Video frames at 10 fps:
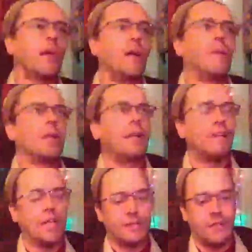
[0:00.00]
I believe
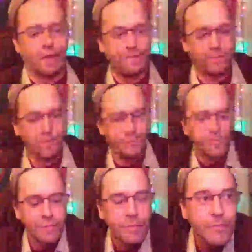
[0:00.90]
it.
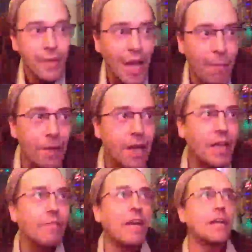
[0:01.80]
I
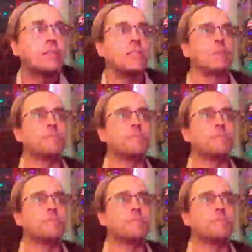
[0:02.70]
believe in it.